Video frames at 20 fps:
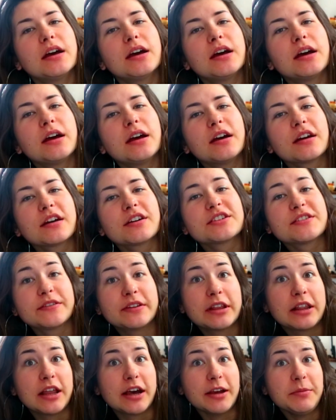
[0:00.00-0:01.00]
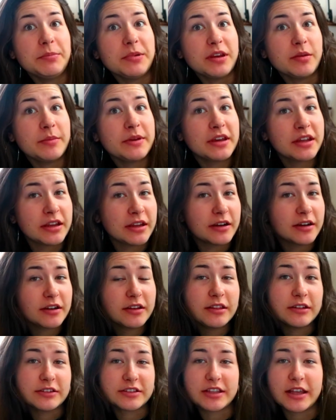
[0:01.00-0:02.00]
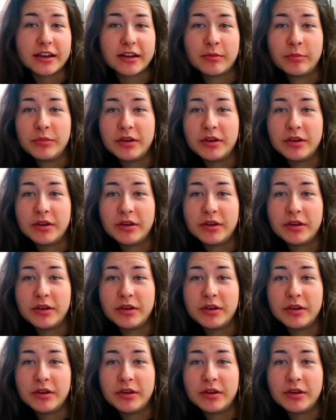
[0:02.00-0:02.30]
Because of the light beaming in here, it looks like